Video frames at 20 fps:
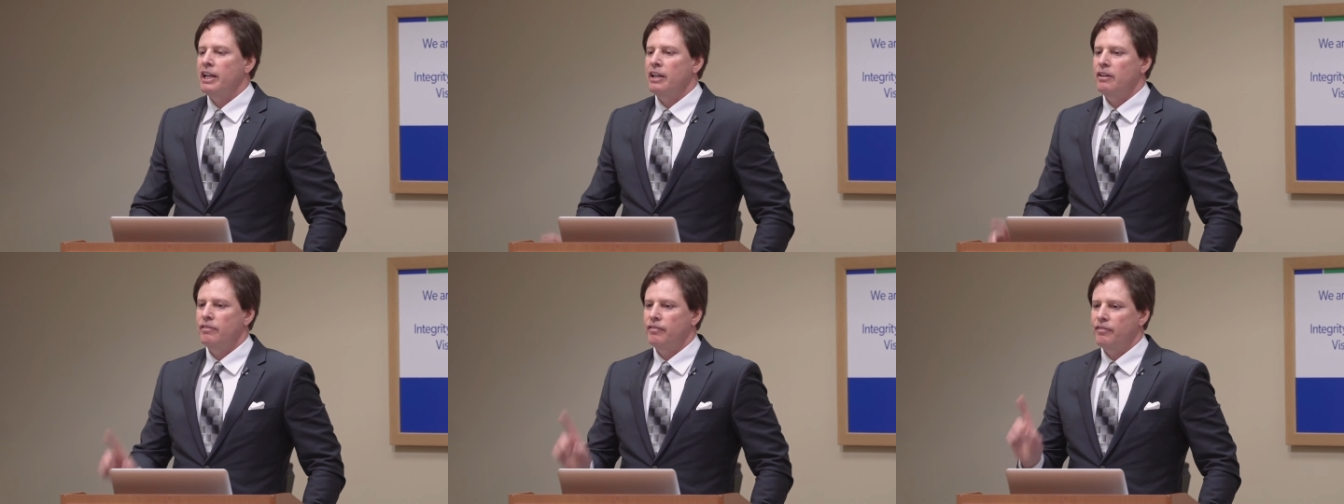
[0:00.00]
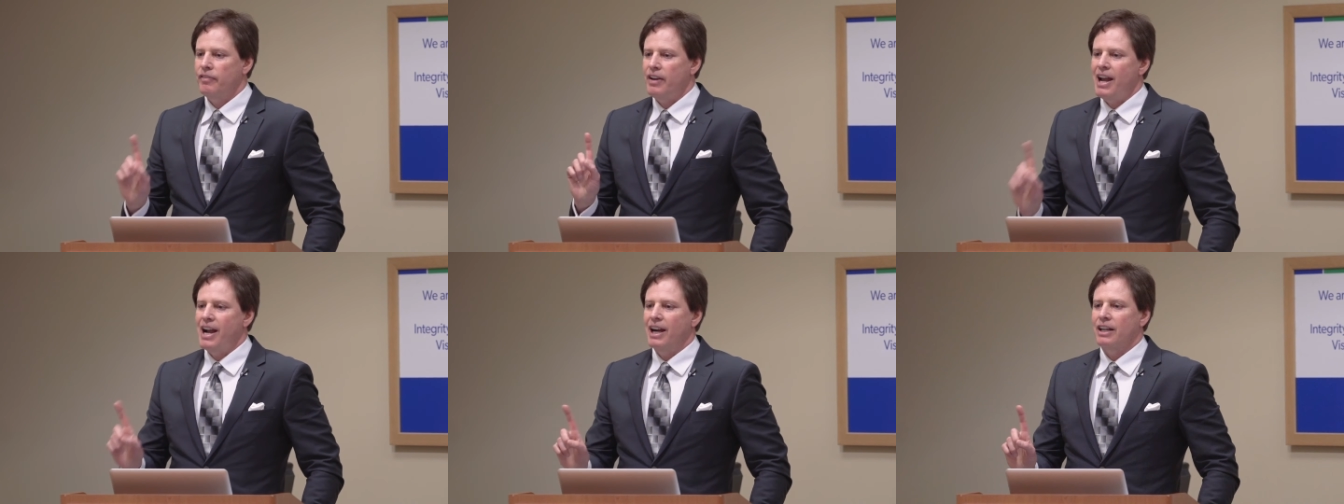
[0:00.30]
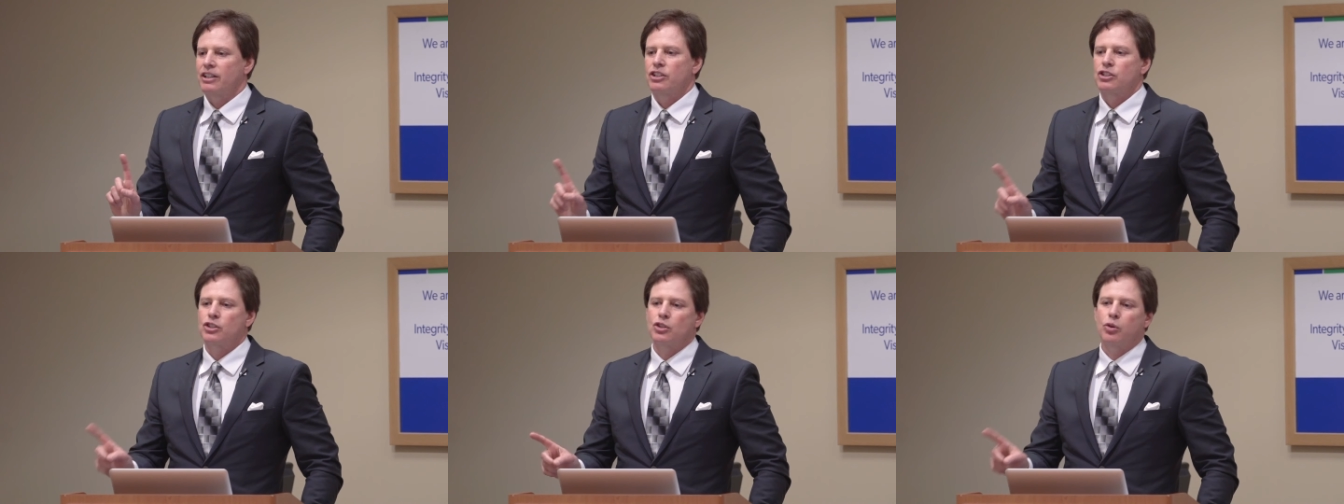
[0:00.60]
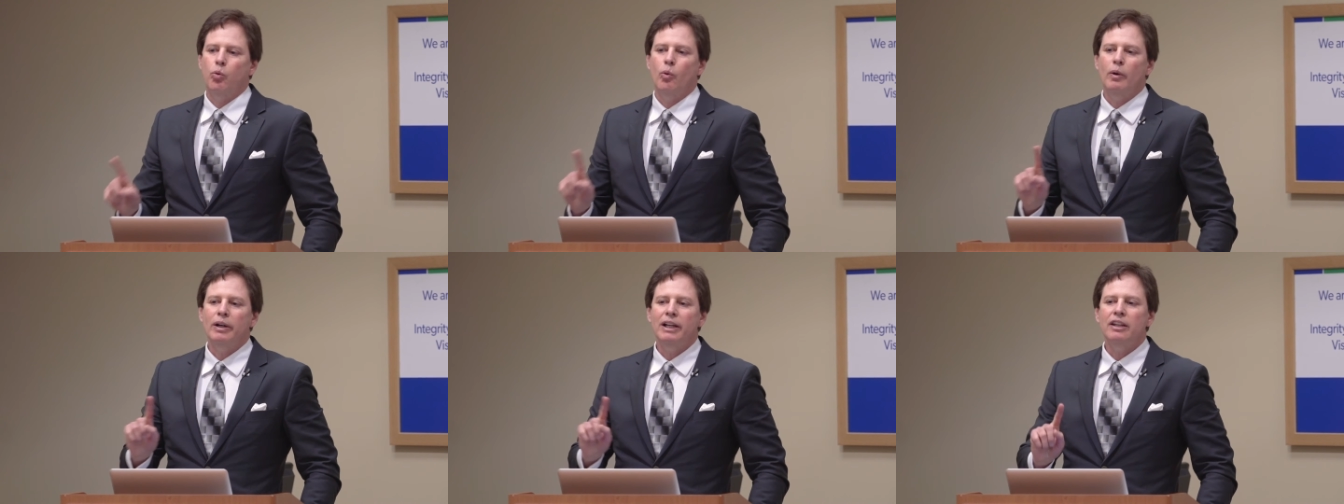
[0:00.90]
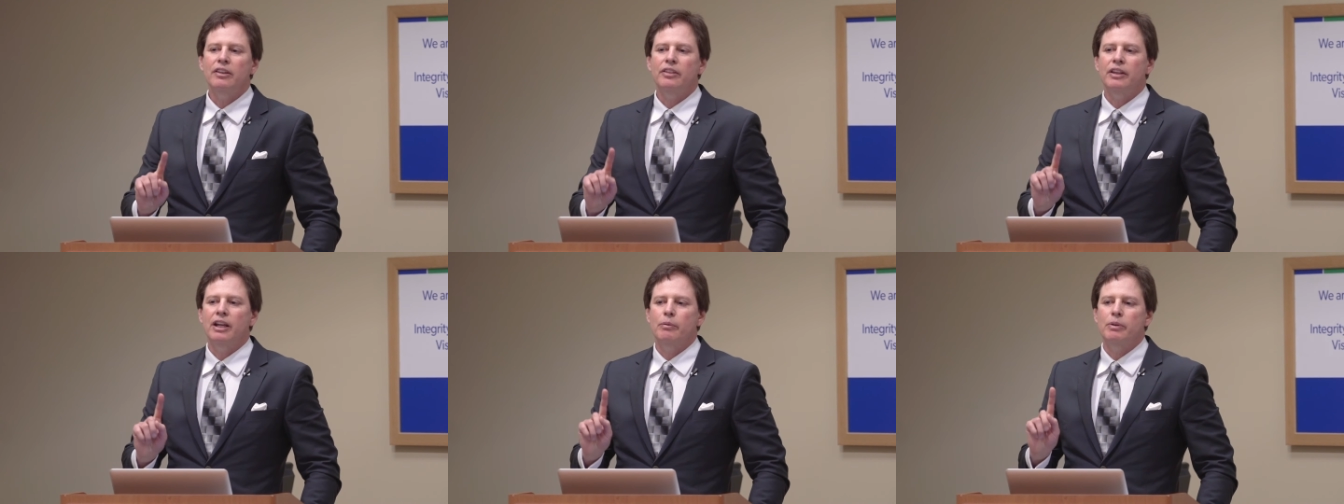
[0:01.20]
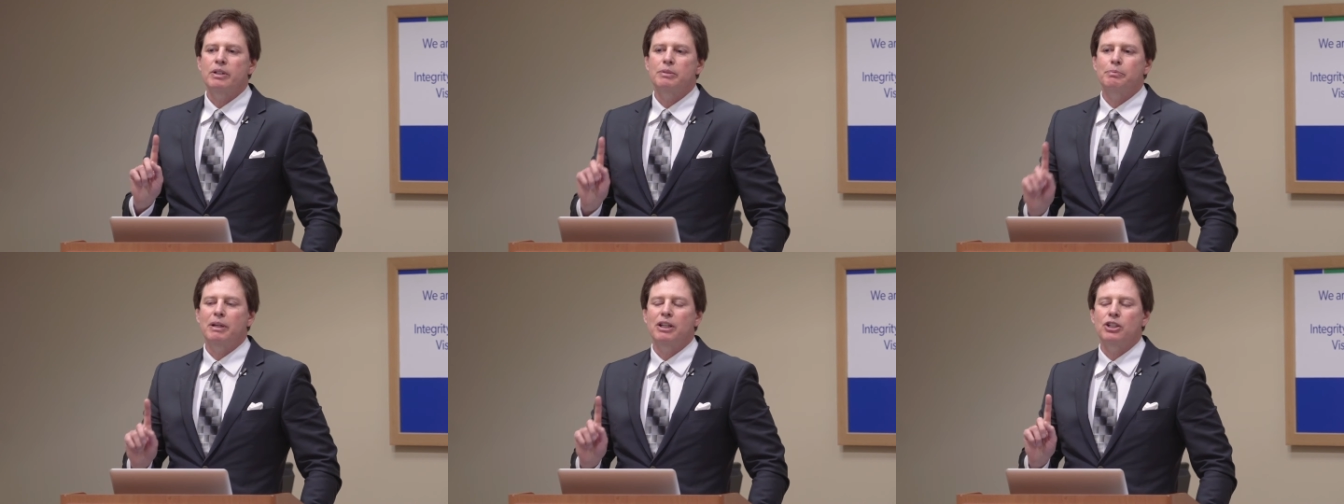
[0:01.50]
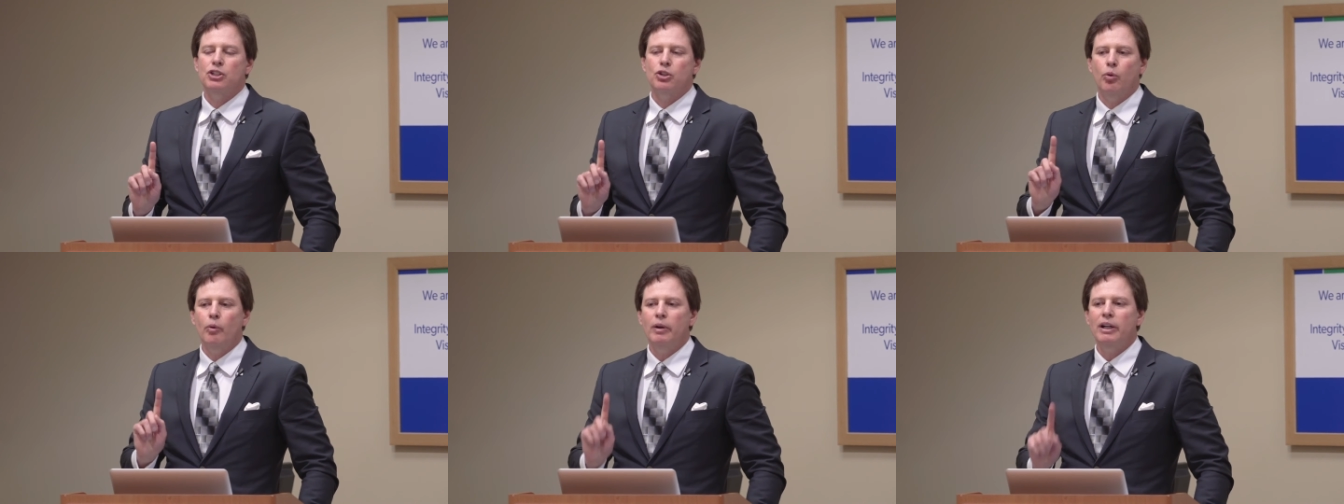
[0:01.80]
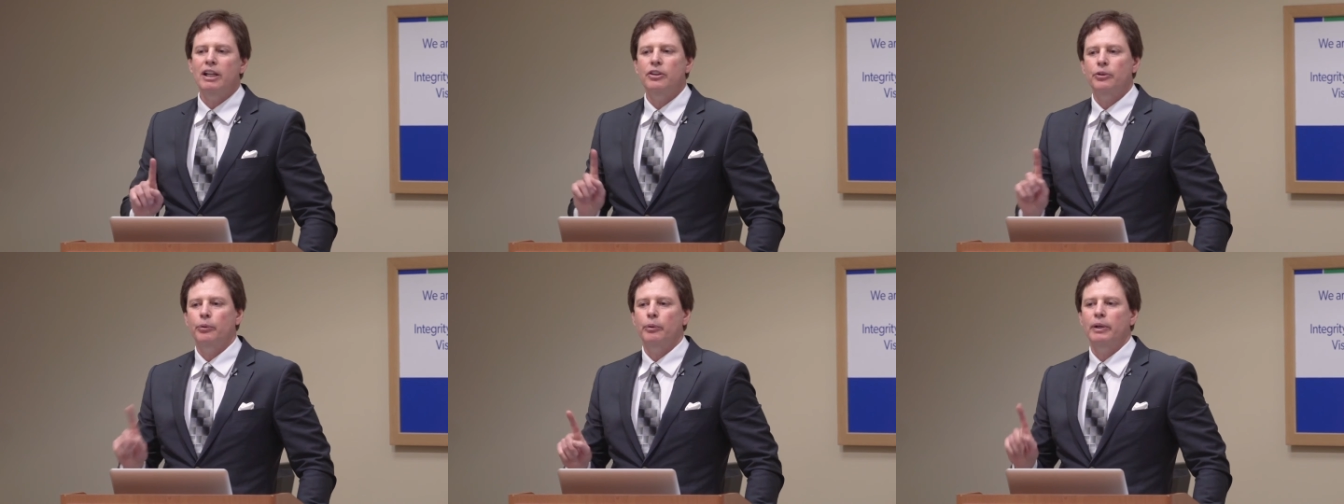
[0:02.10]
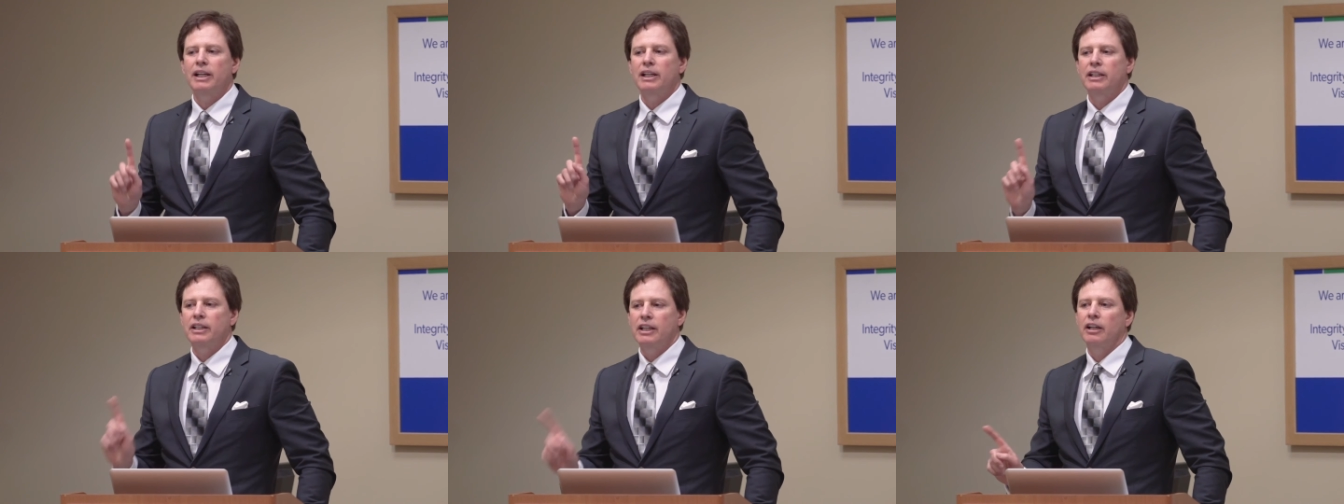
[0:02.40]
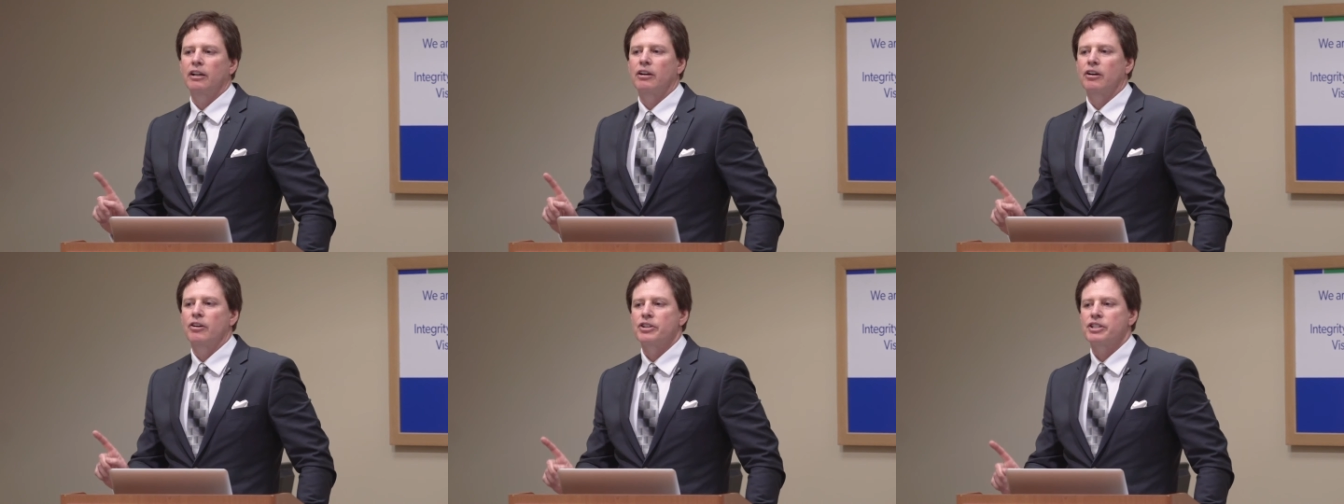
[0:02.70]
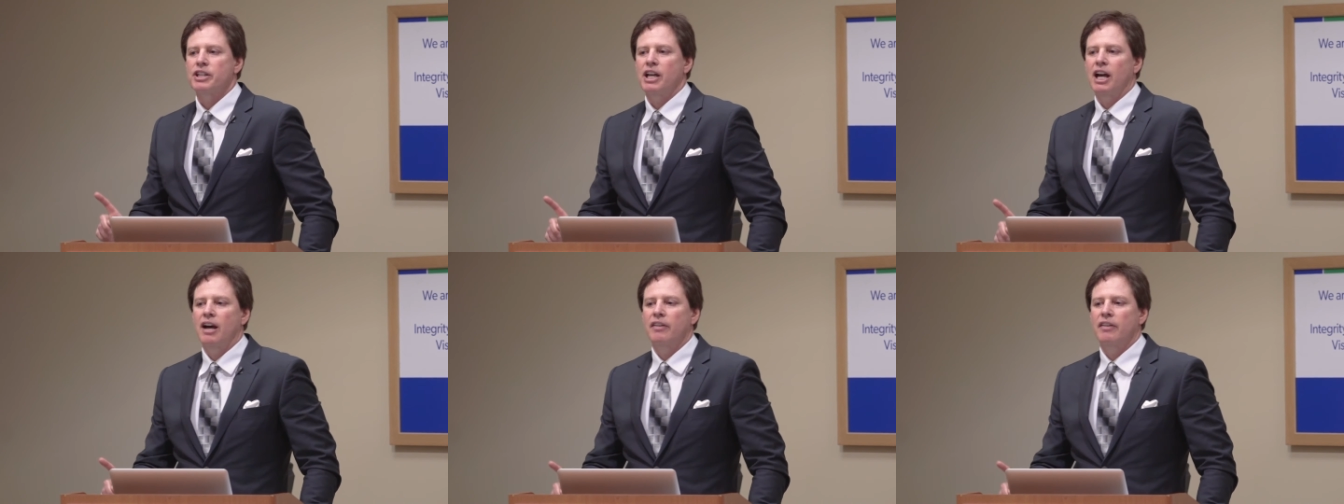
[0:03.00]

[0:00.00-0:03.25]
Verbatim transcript: In fact, 20, it would be 23 years